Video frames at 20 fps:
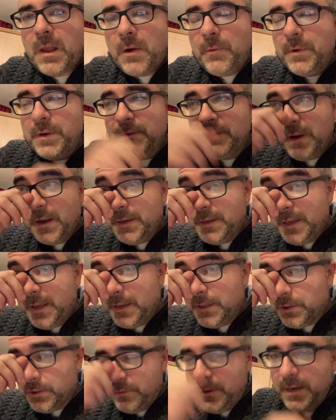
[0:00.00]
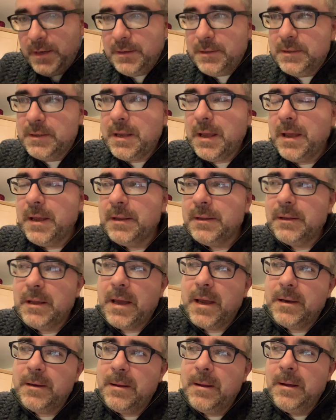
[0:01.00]
when you've got it like straightened,
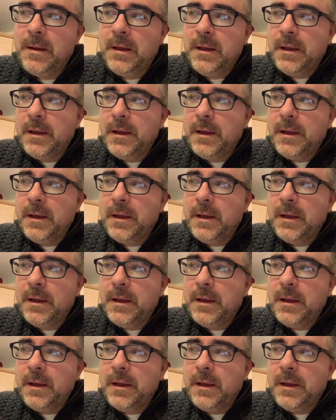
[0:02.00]
then